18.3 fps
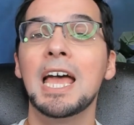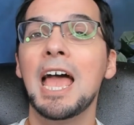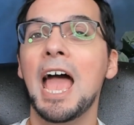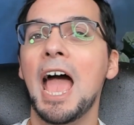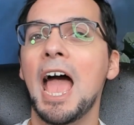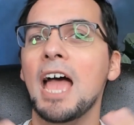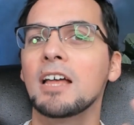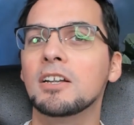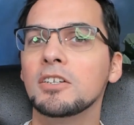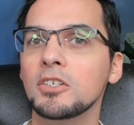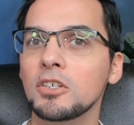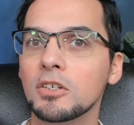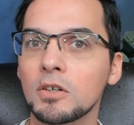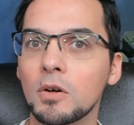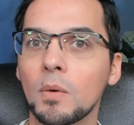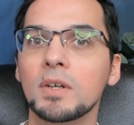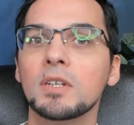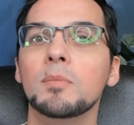and you're
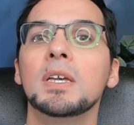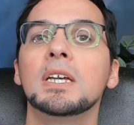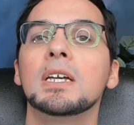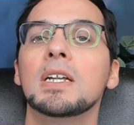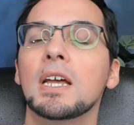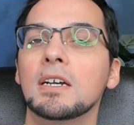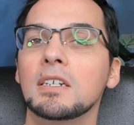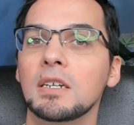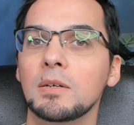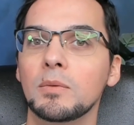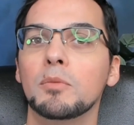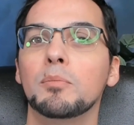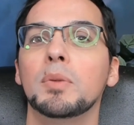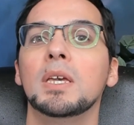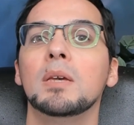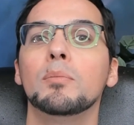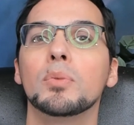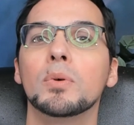going to be connecting with
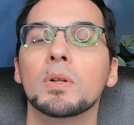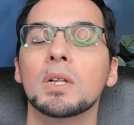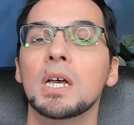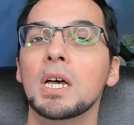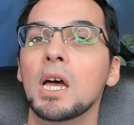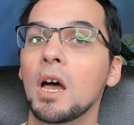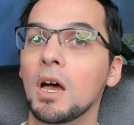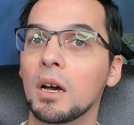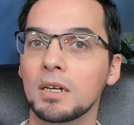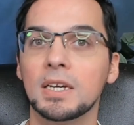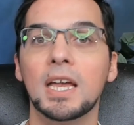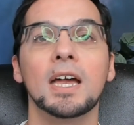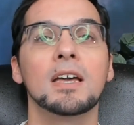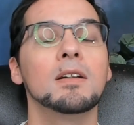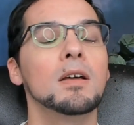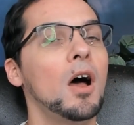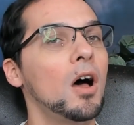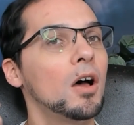people,
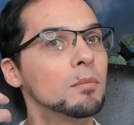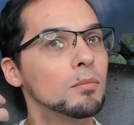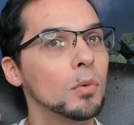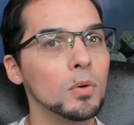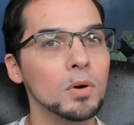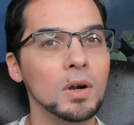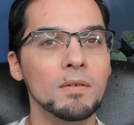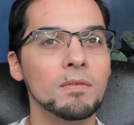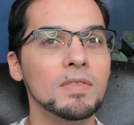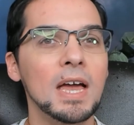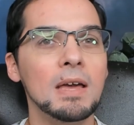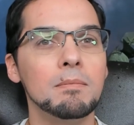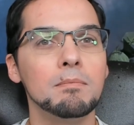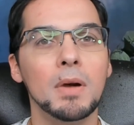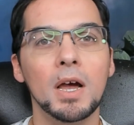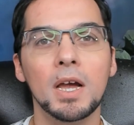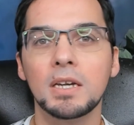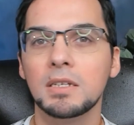again, on more of that
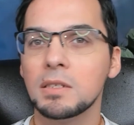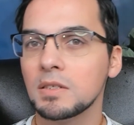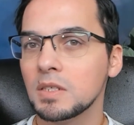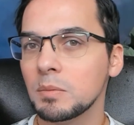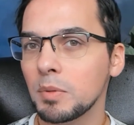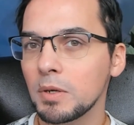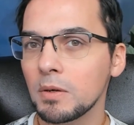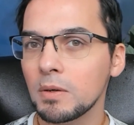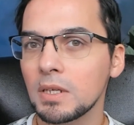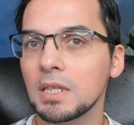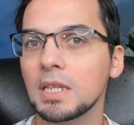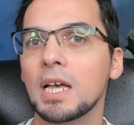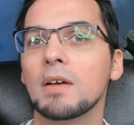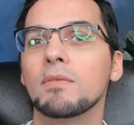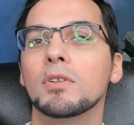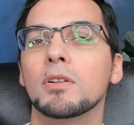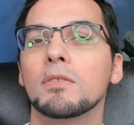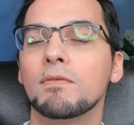mind-spirit
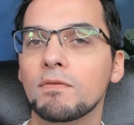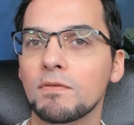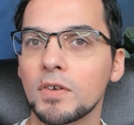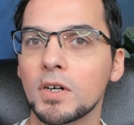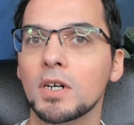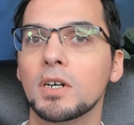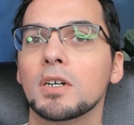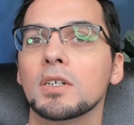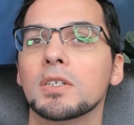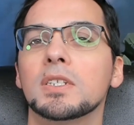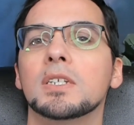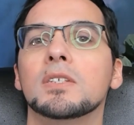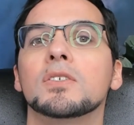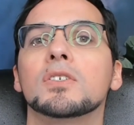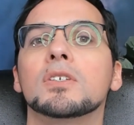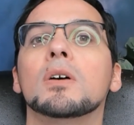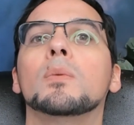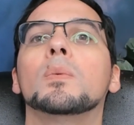level first. And
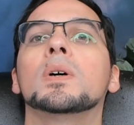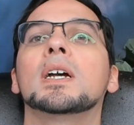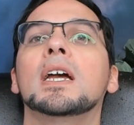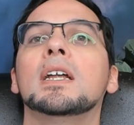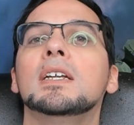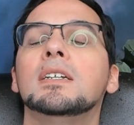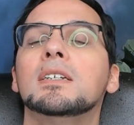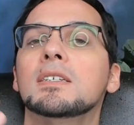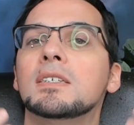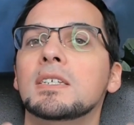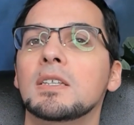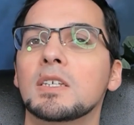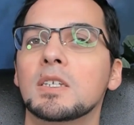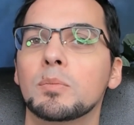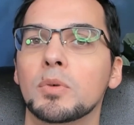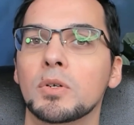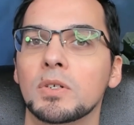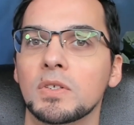so we're getting to see
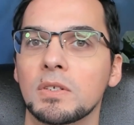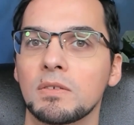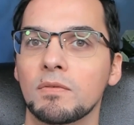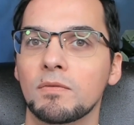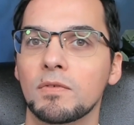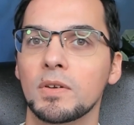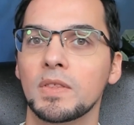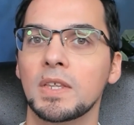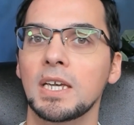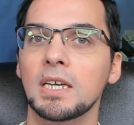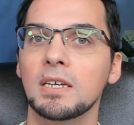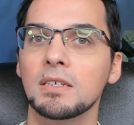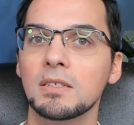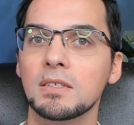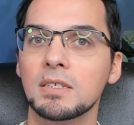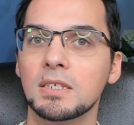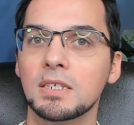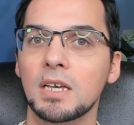this person for the
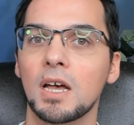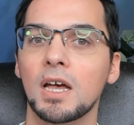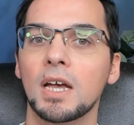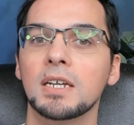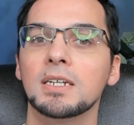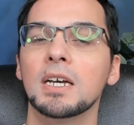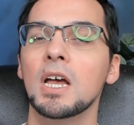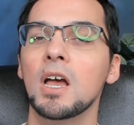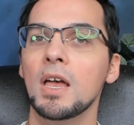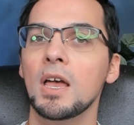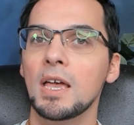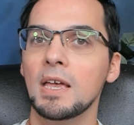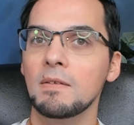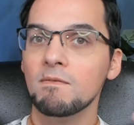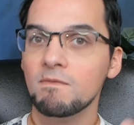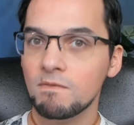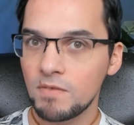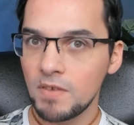inside
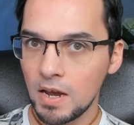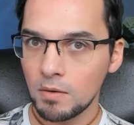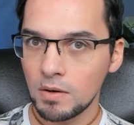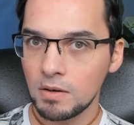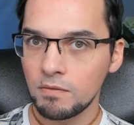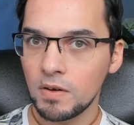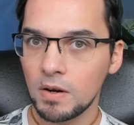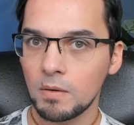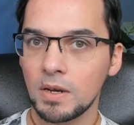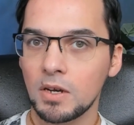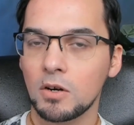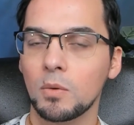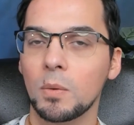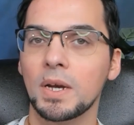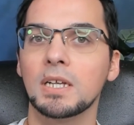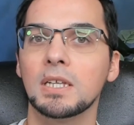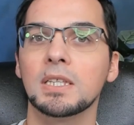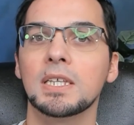very, very
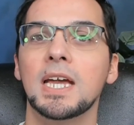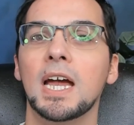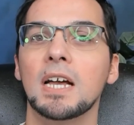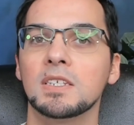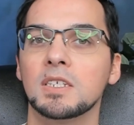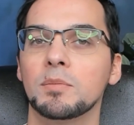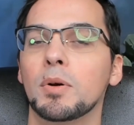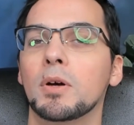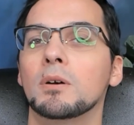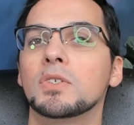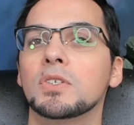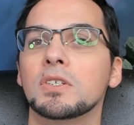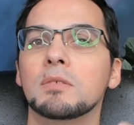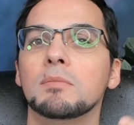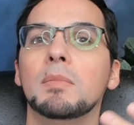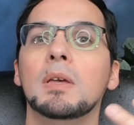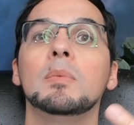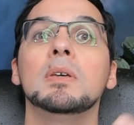quickly, as opposed
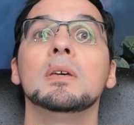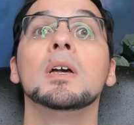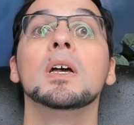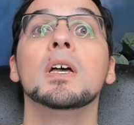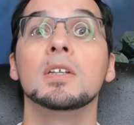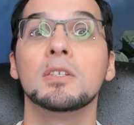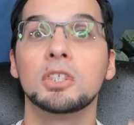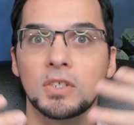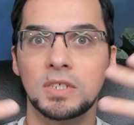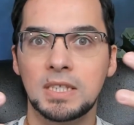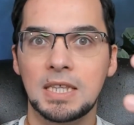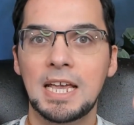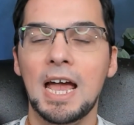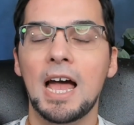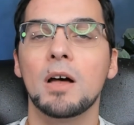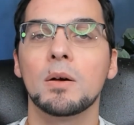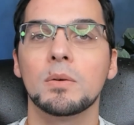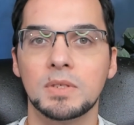to maybe just the
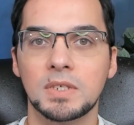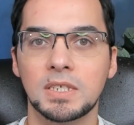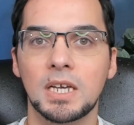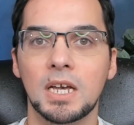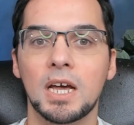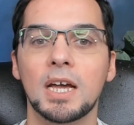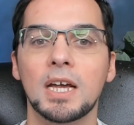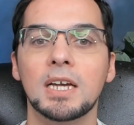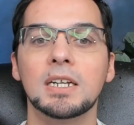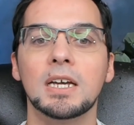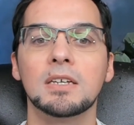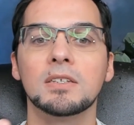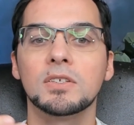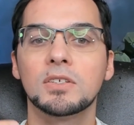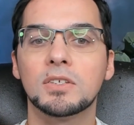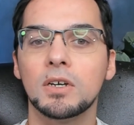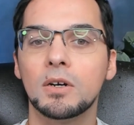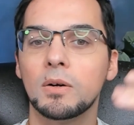outside. And
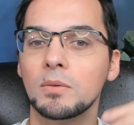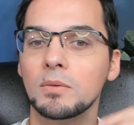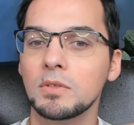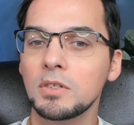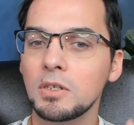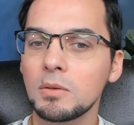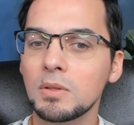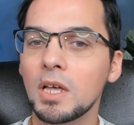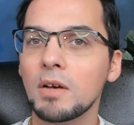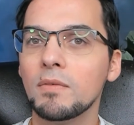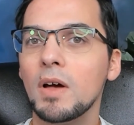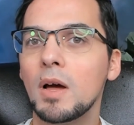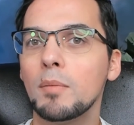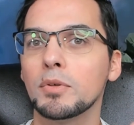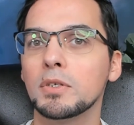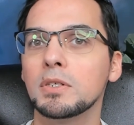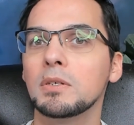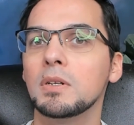so new love
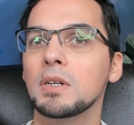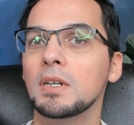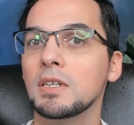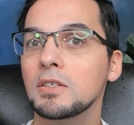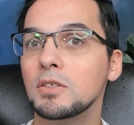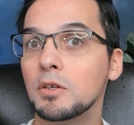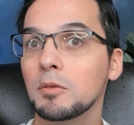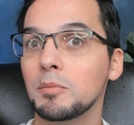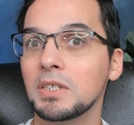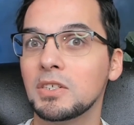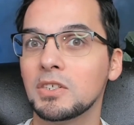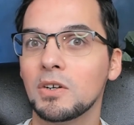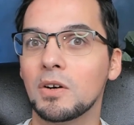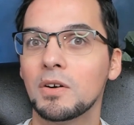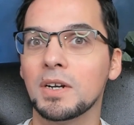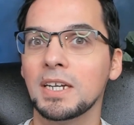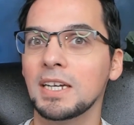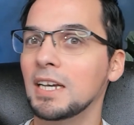opportunities could be
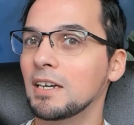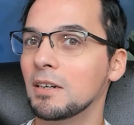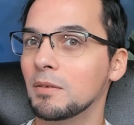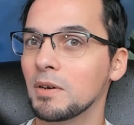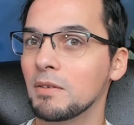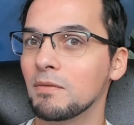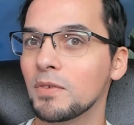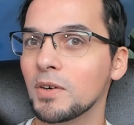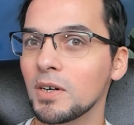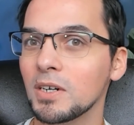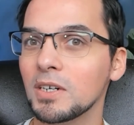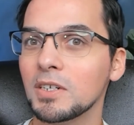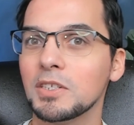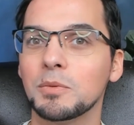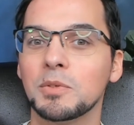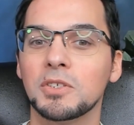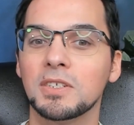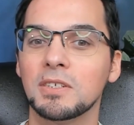starting in
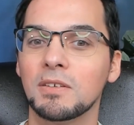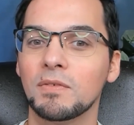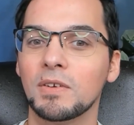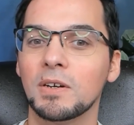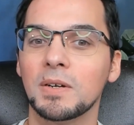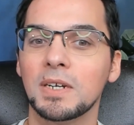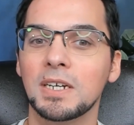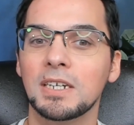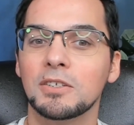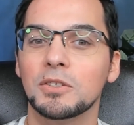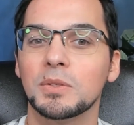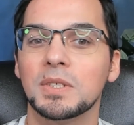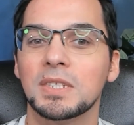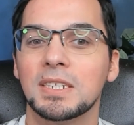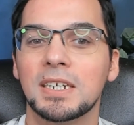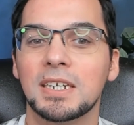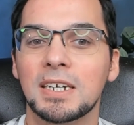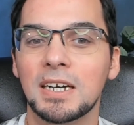reverse, which is a very
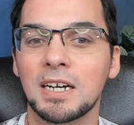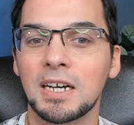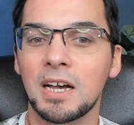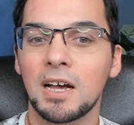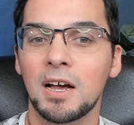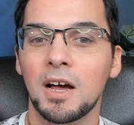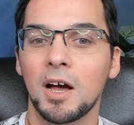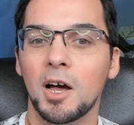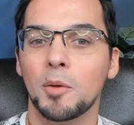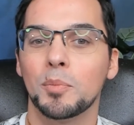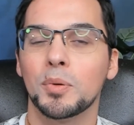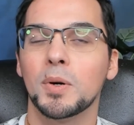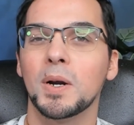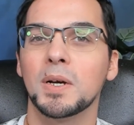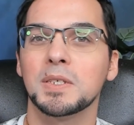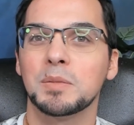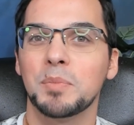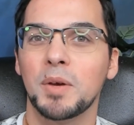interesting
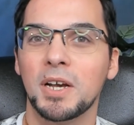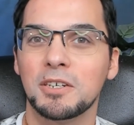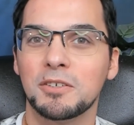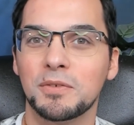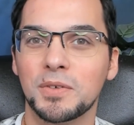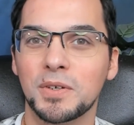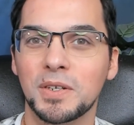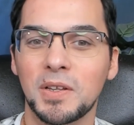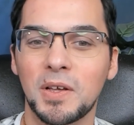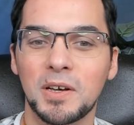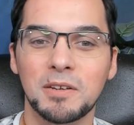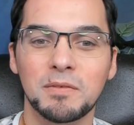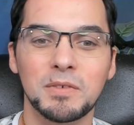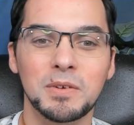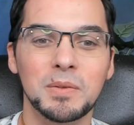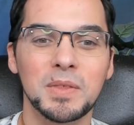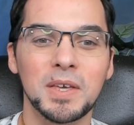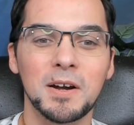prospect for a lot of
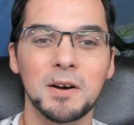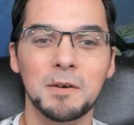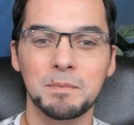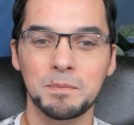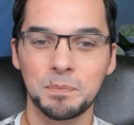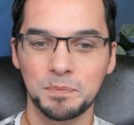you there.